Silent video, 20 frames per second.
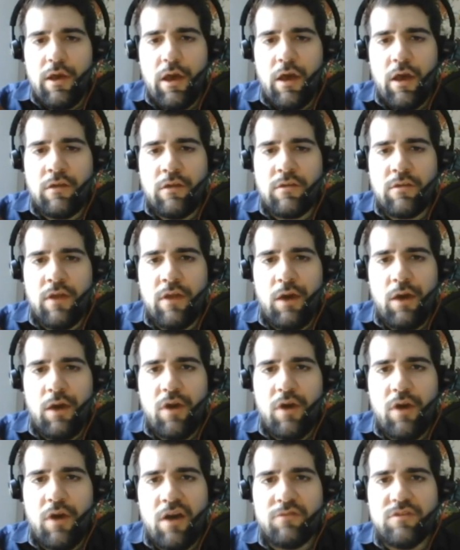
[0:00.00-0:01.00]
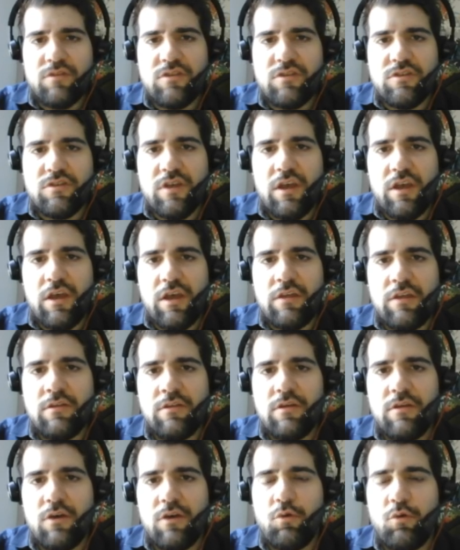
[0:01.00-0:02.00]
and now we have this
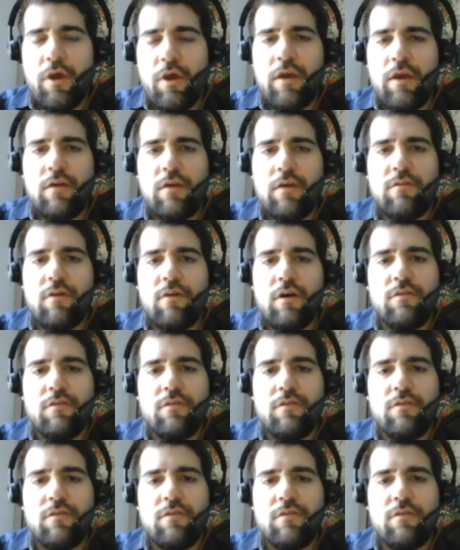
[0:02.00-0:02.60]
indirect